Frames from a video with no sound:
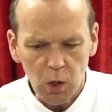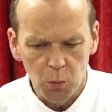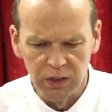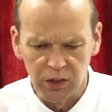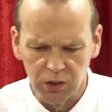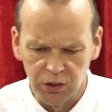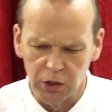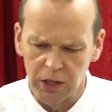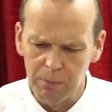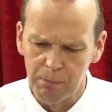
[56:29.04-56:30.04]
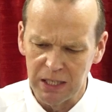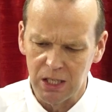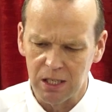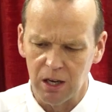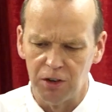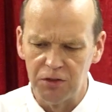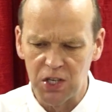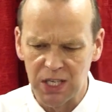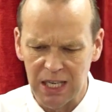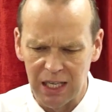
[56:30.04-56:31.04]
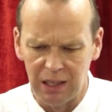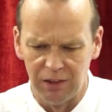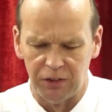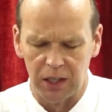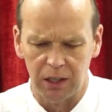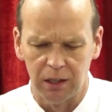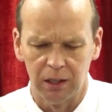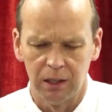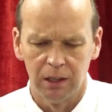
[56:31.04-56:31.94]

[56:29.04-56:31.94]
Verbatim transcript: with the 30 bits of silver